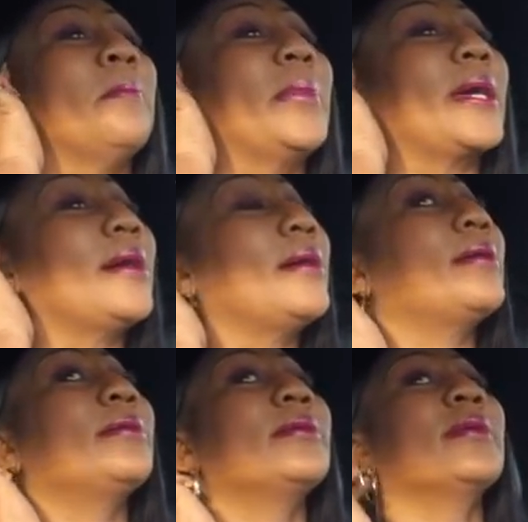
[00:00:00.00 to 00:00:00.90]
But
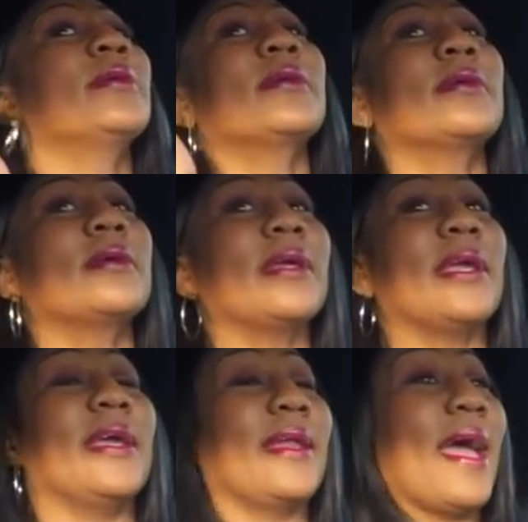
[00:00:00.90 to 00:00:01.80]

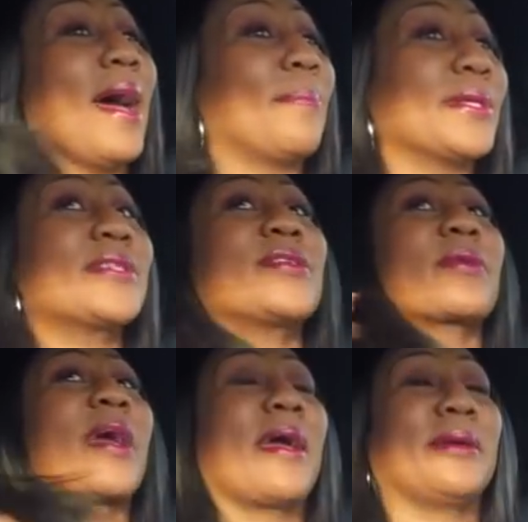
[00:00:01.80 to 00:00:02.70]
it happens,
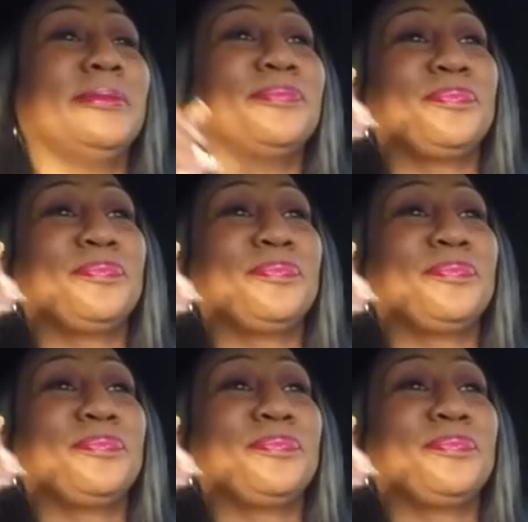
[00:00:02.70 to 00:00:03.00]
okay?